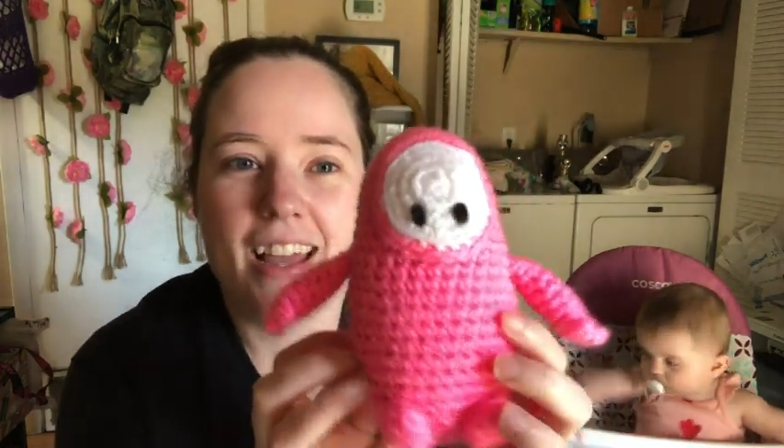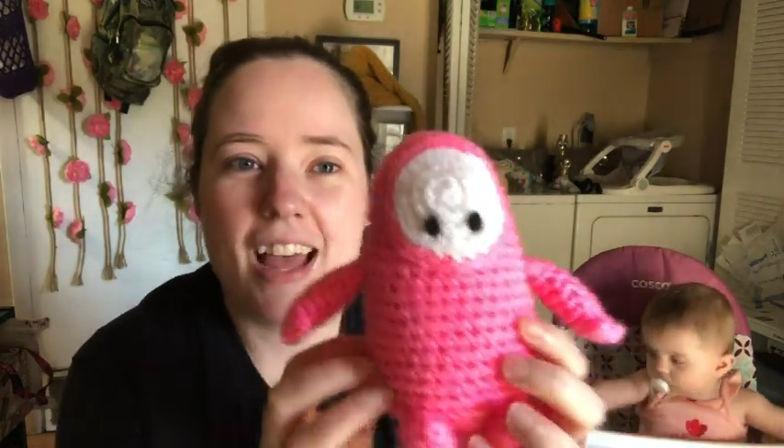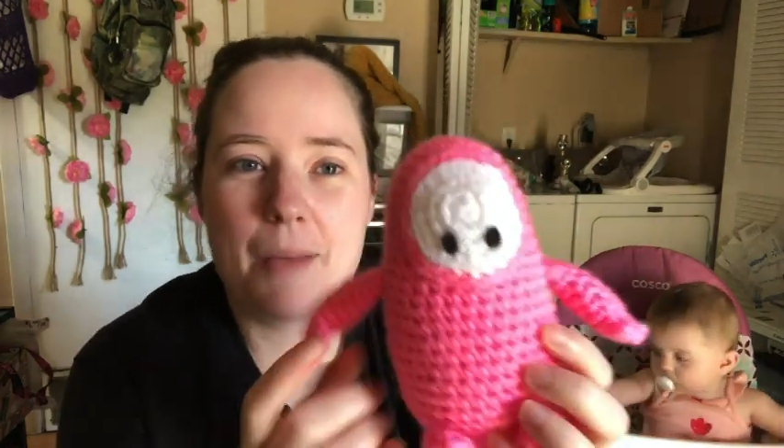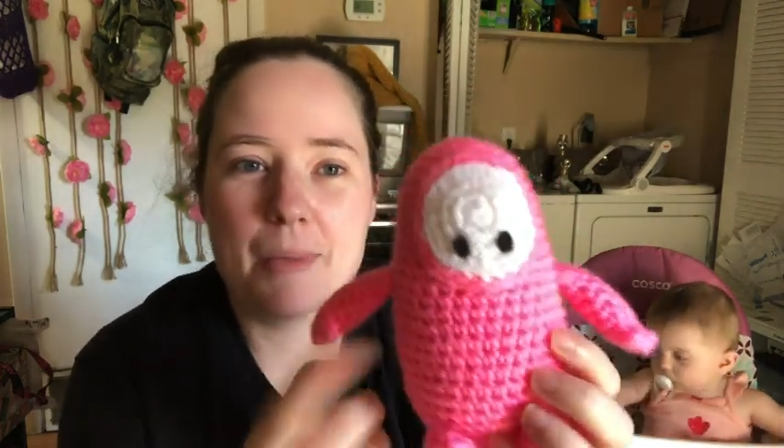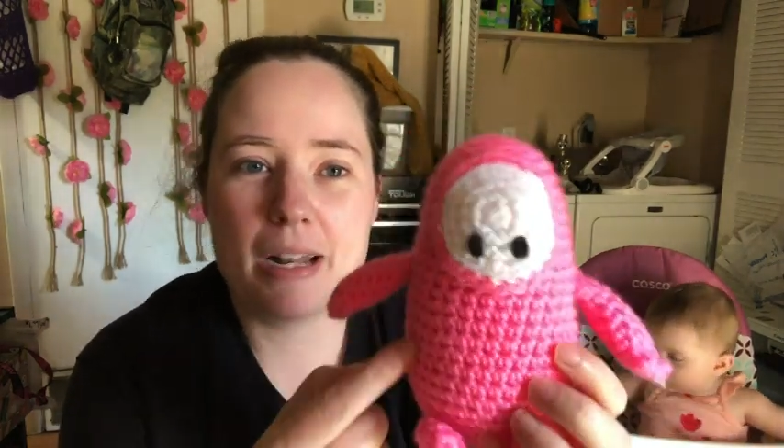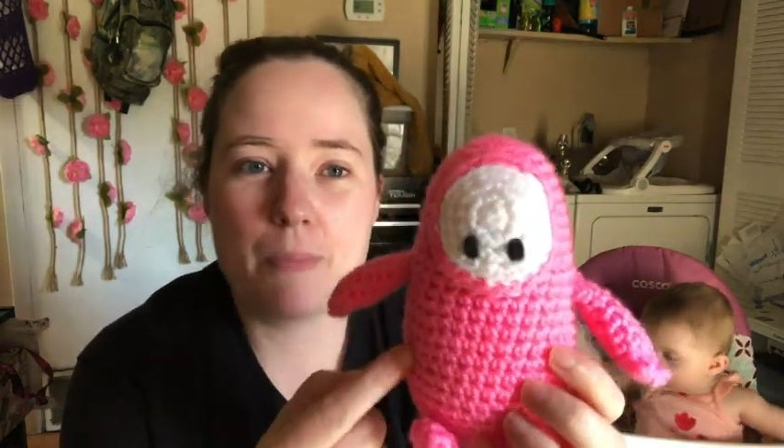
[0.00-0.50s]

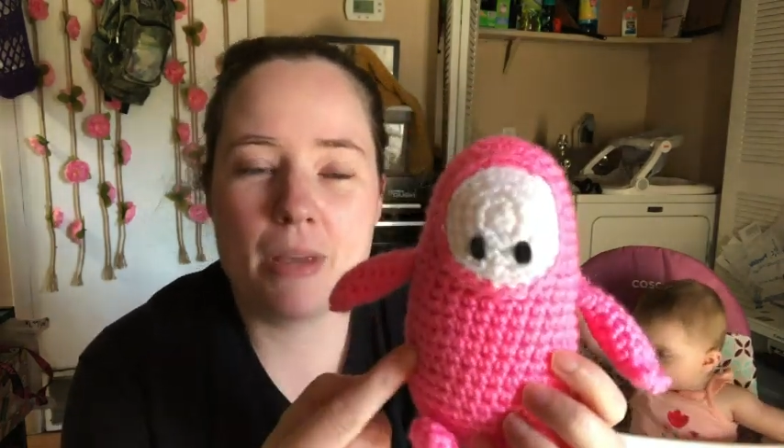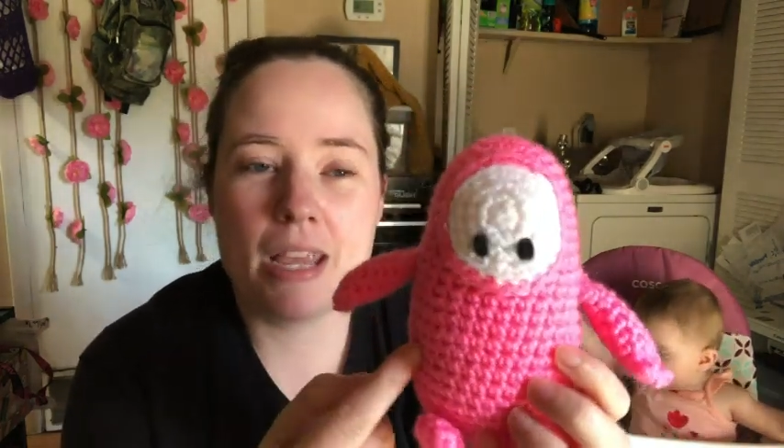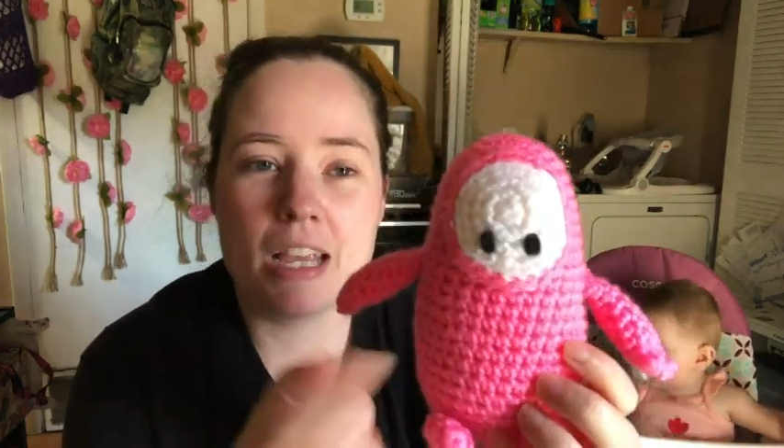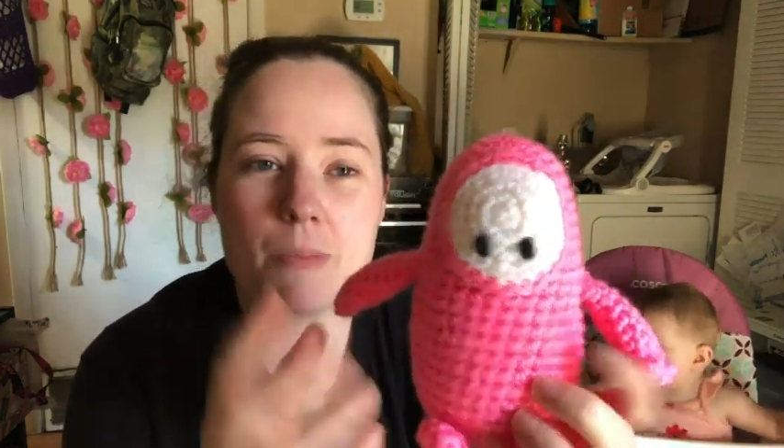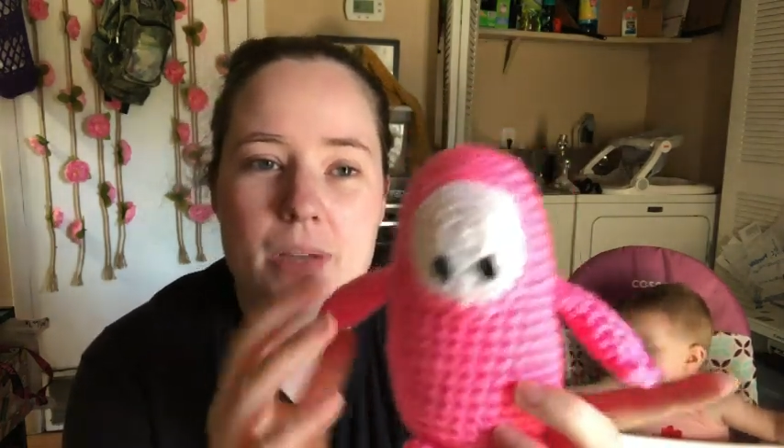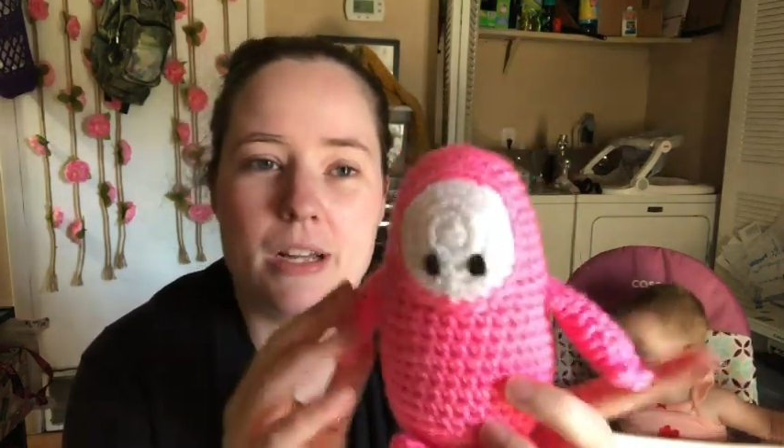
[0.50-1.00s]
I made it
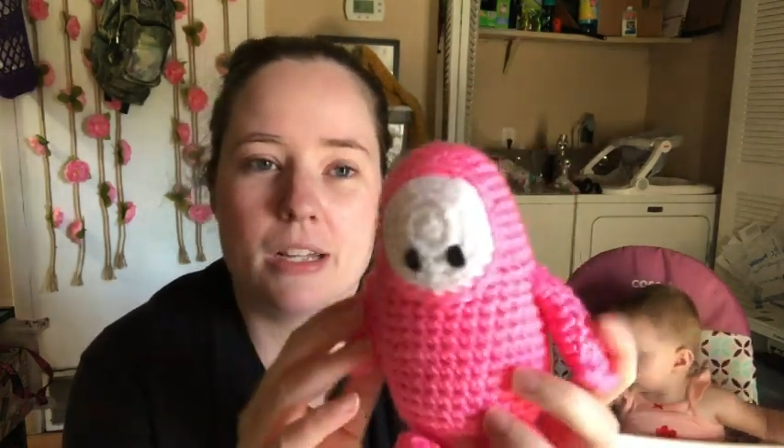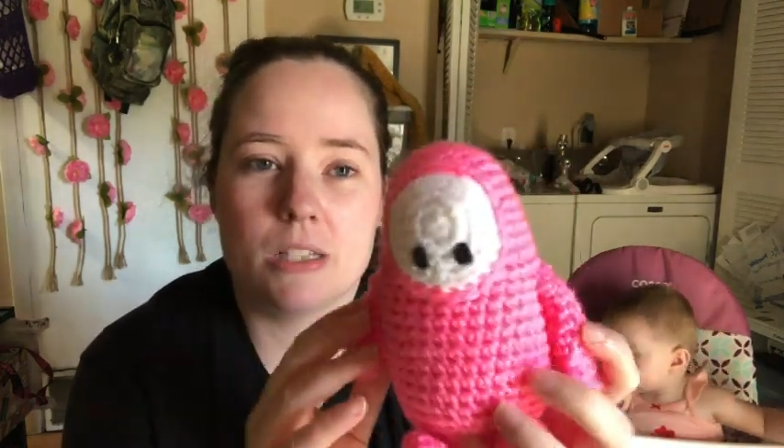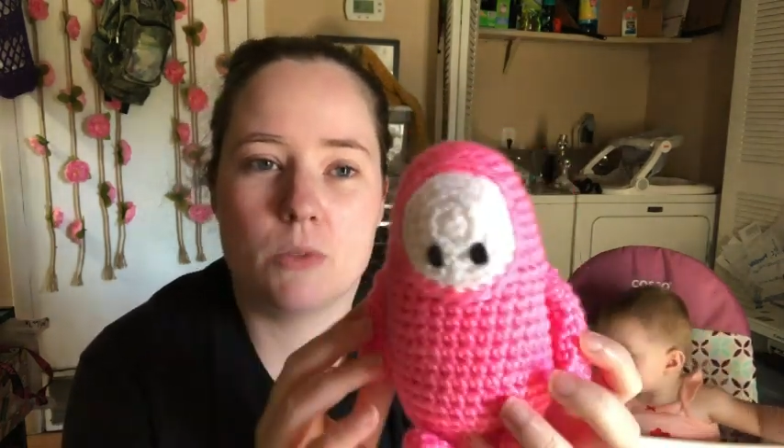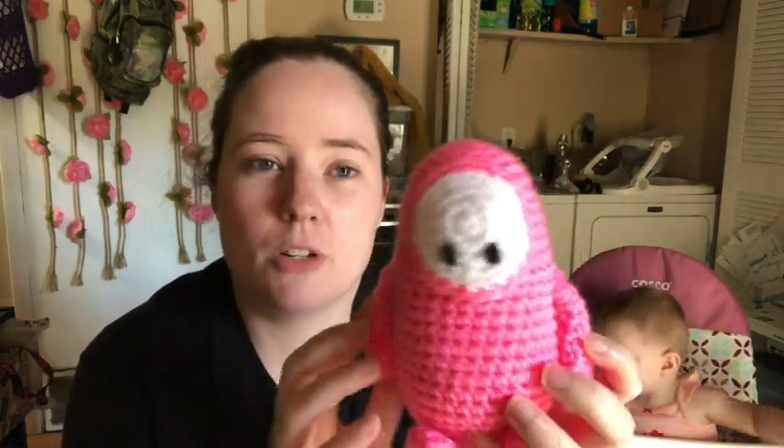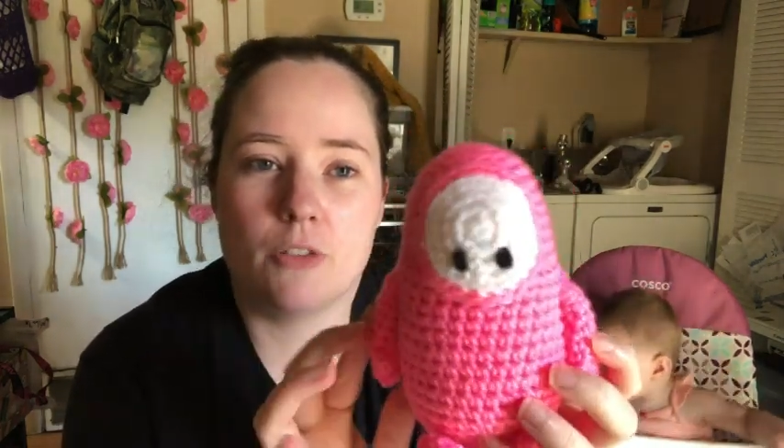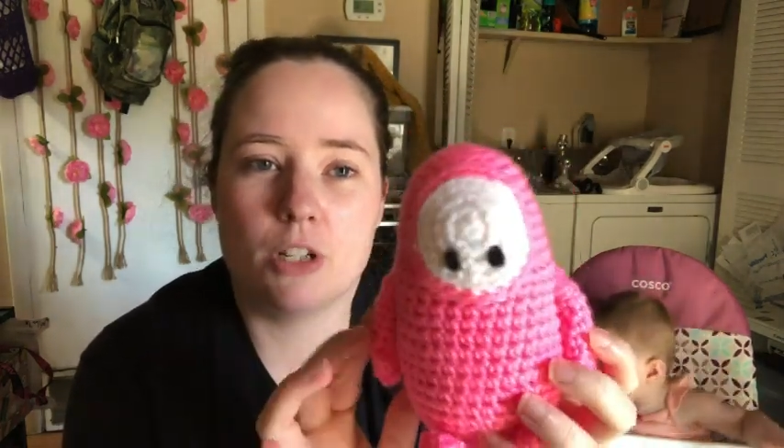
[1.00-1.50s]
pink because
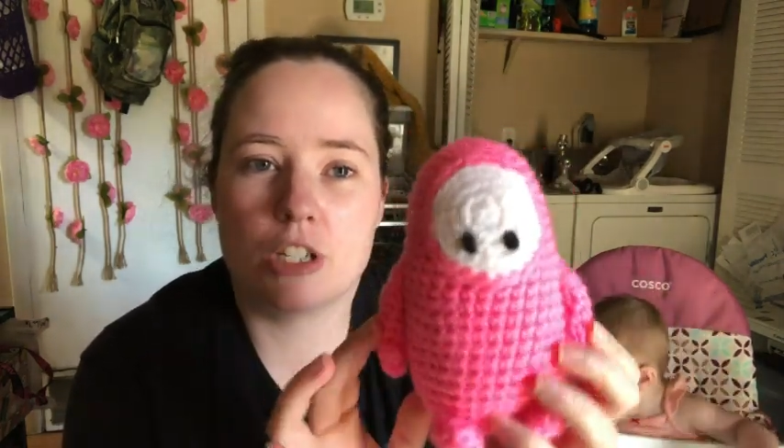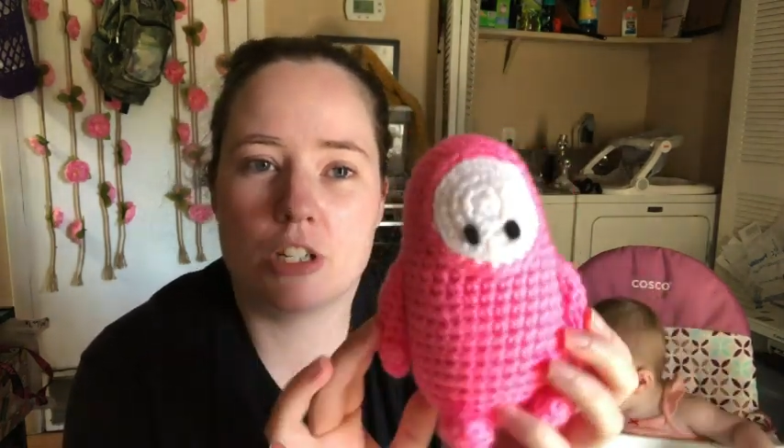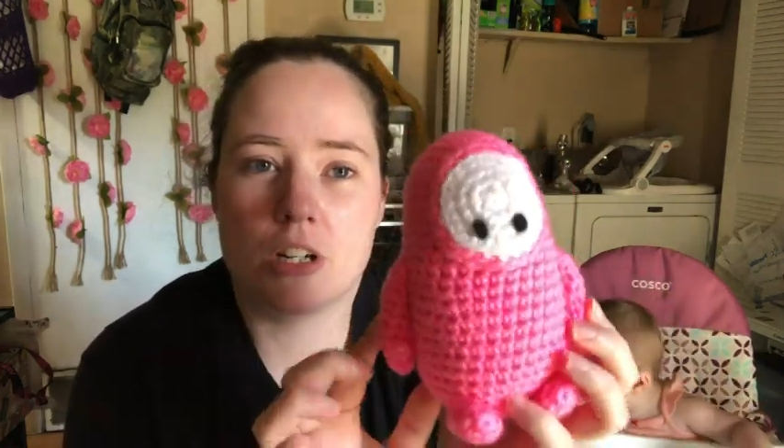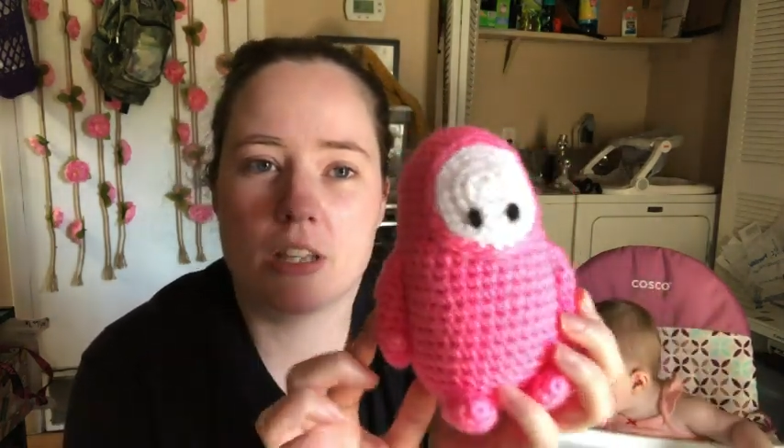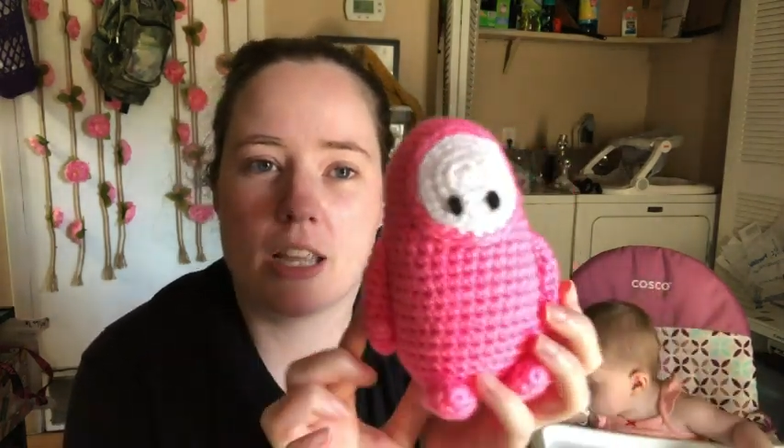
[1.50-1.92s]
when you first start